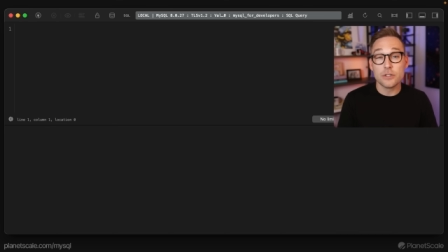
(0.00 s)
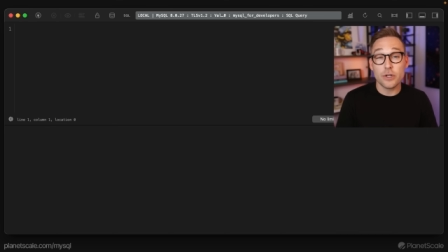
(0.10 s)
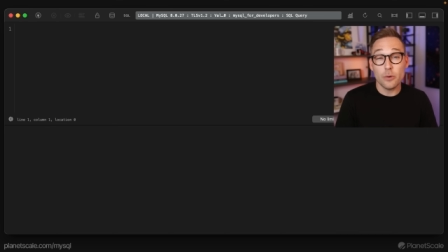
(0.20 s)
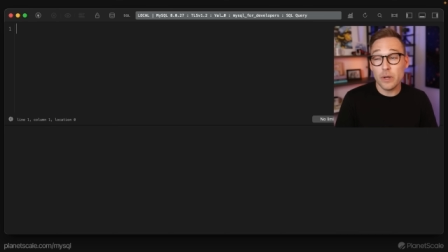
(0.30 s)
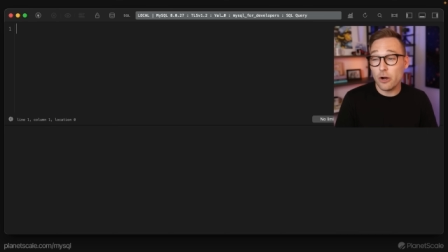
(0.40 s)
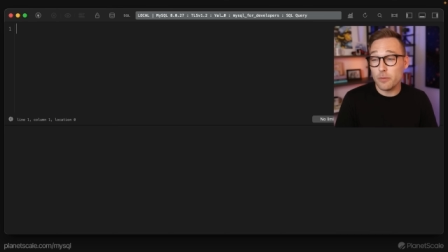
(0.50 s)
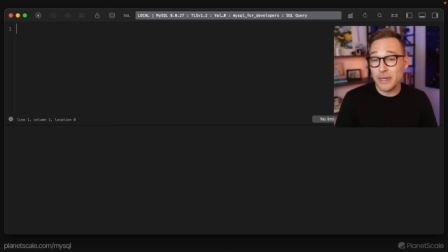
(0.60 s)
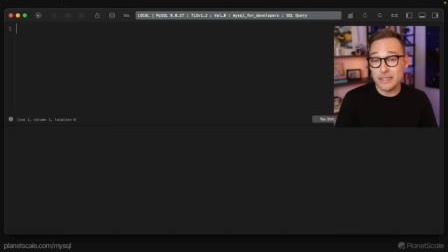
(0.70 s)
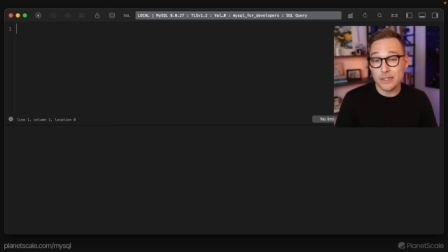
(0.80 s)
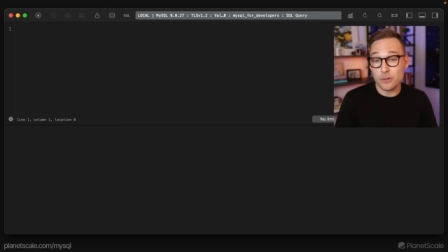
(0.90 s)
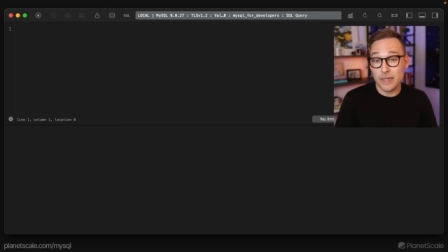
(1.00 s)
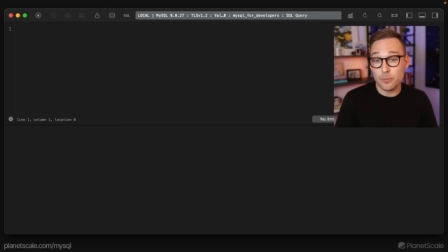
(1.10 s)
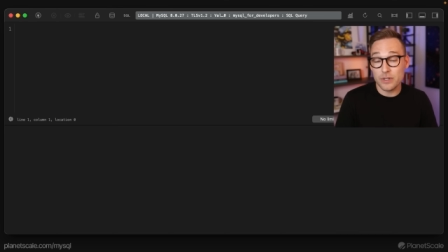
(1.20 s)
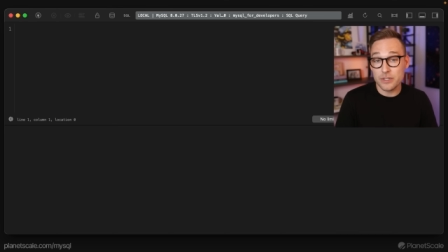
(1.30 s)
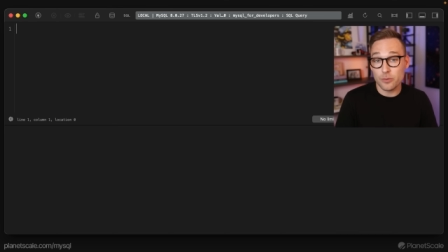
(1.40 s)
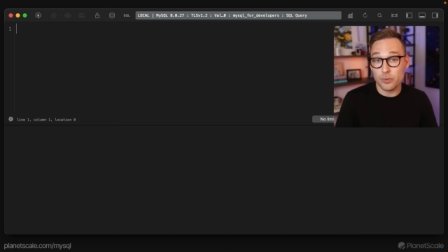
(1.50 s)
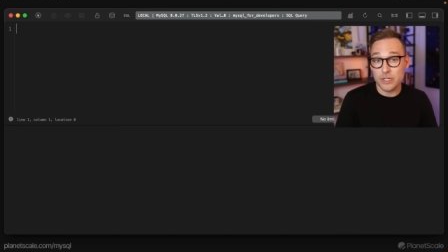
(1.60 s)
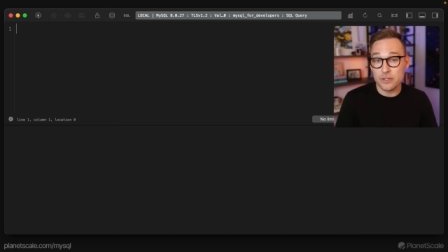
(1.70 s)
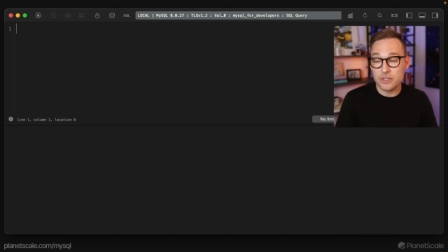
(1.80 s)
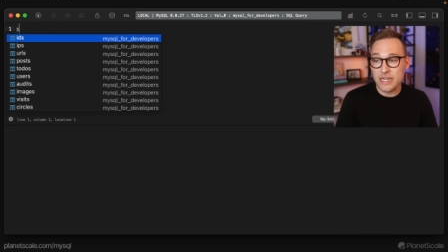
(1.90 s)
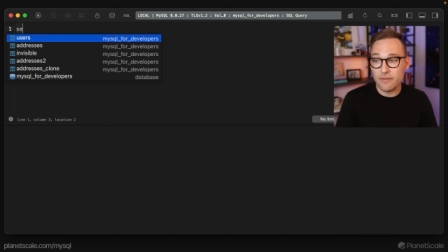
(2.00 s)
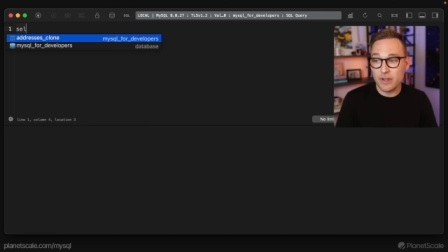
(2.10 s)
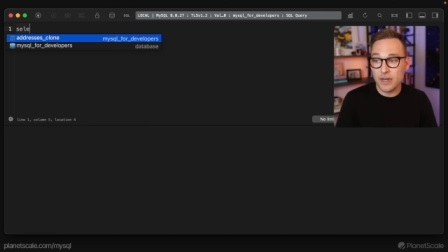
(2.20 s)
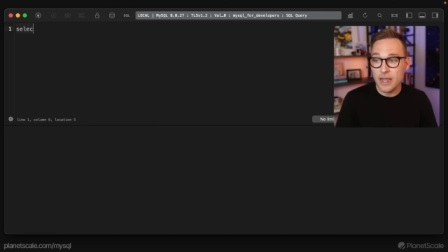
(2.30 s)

So here we are in MySQL 8.0.27,